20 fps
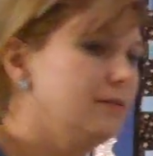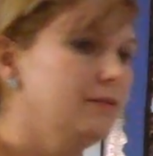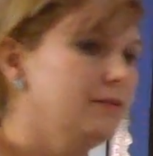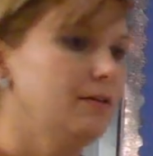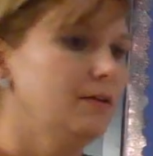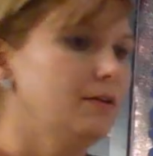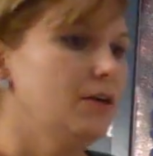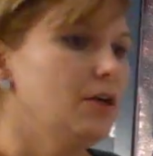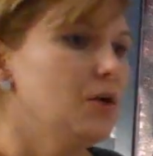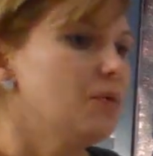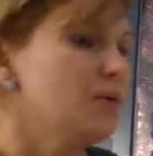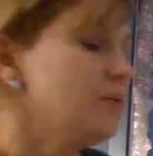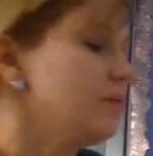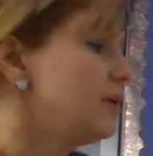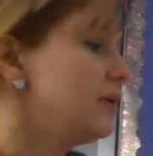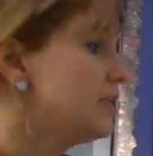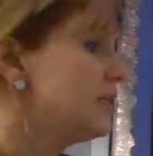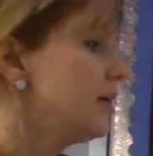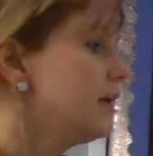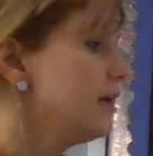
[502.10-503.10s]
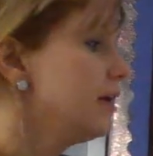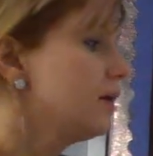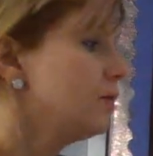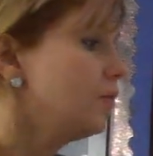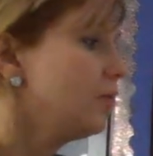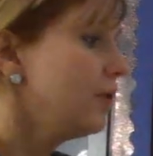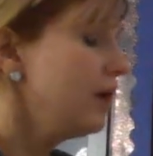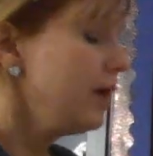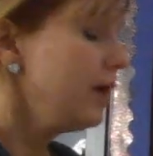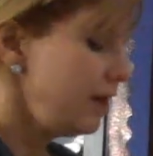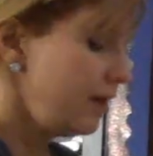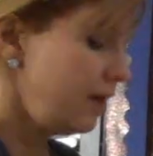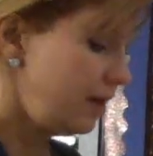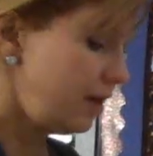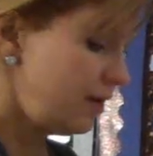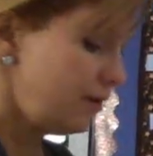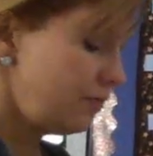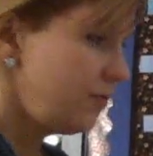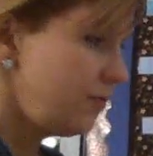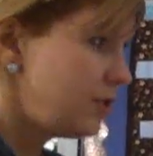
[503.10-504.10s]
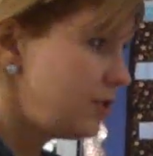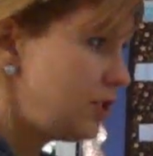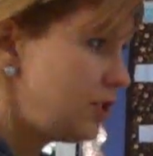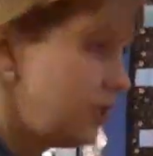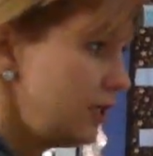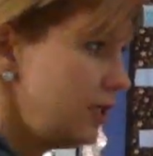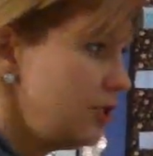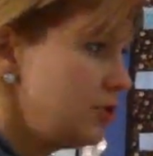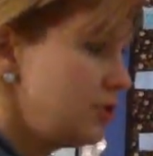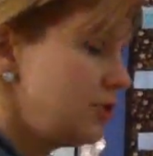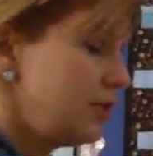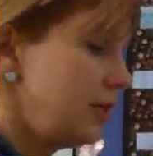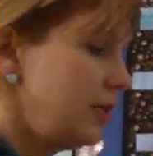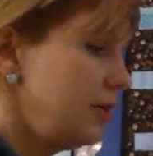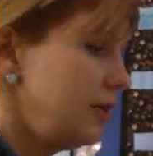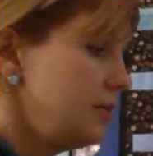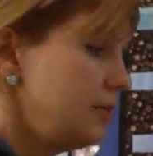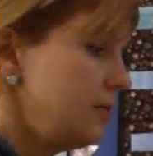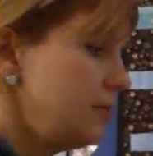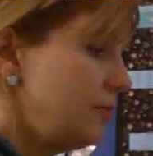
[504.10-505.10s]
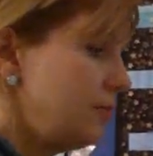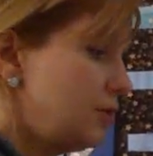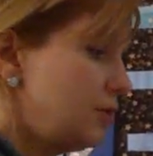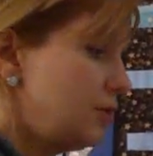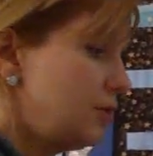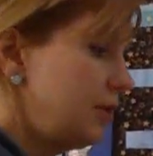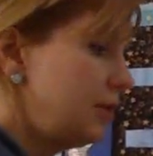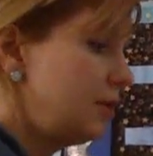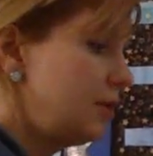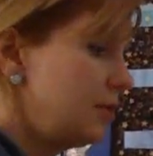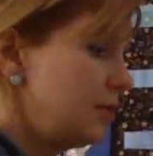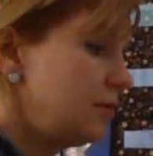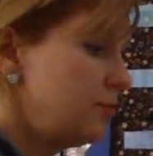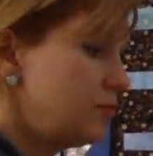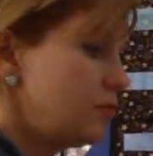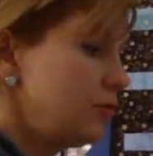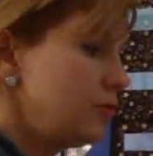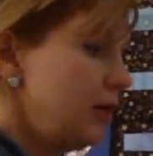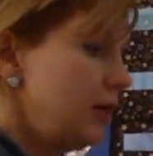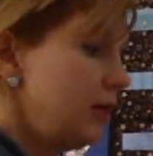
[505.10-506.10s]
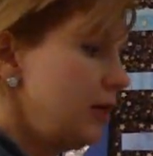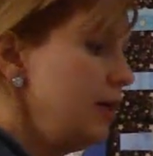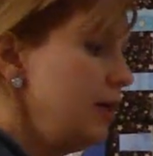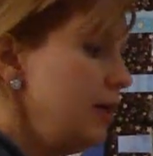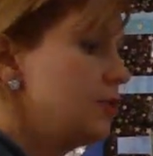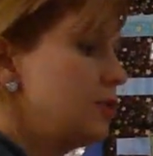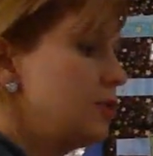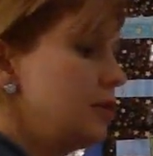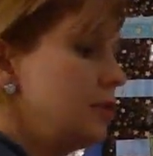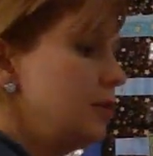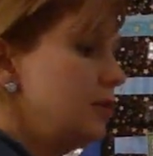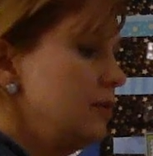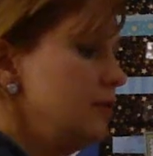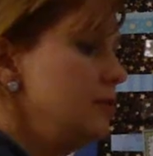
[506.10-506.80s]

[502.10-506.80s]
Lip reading: When we take away, when we change this and we turn it into subtraction,